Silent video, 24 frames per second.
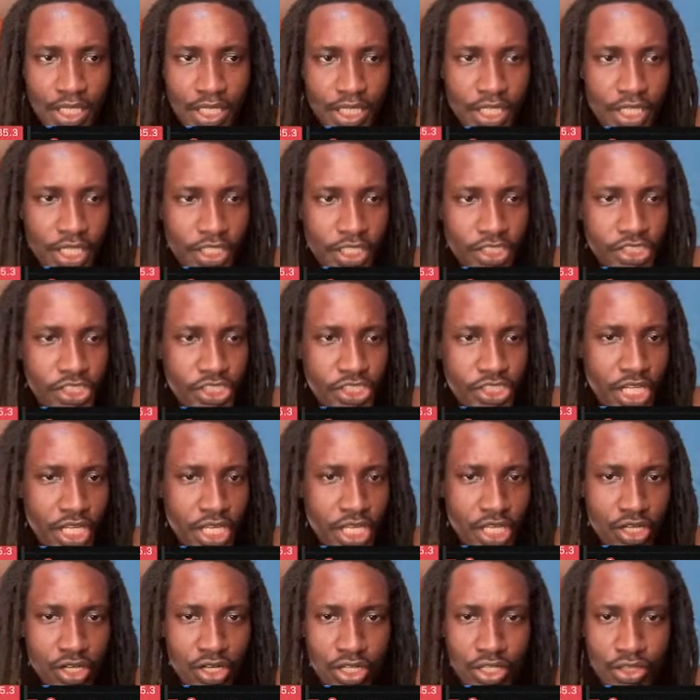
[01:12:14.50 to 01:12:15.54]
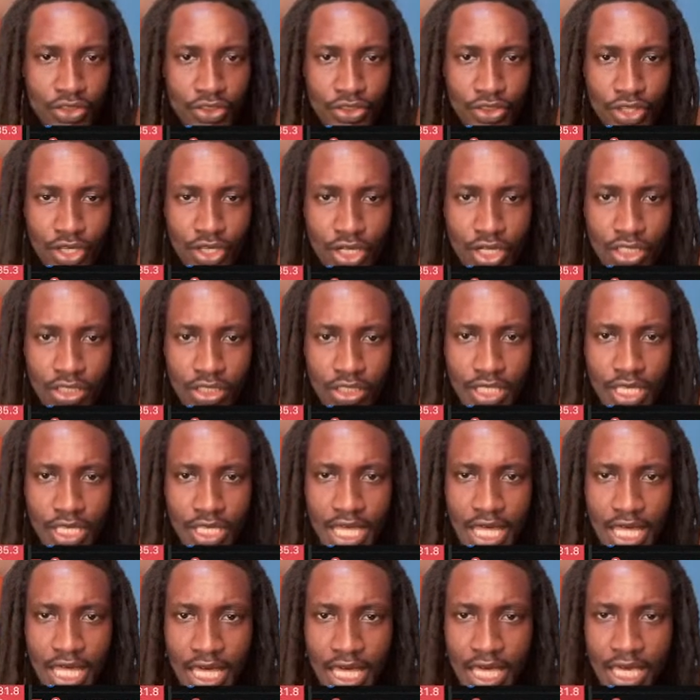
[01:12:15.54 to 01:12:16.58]
HK on the other
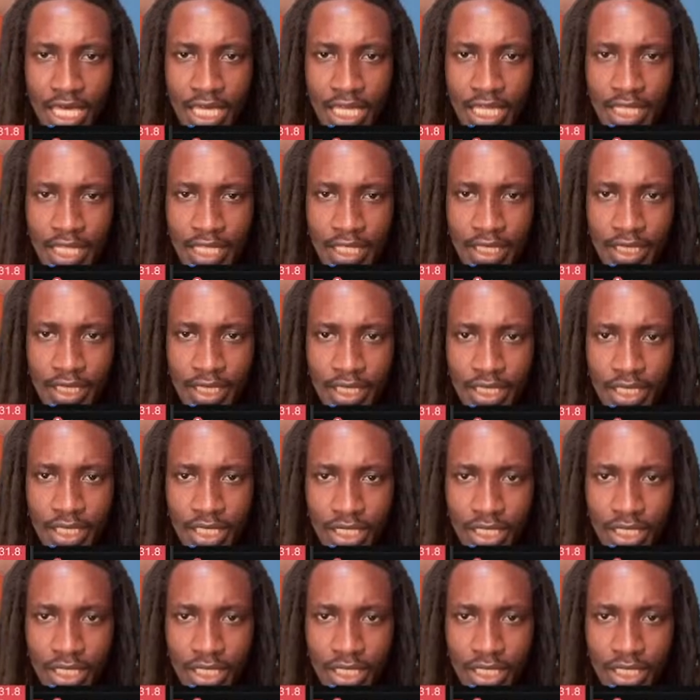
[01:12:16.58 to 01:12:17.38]
hand,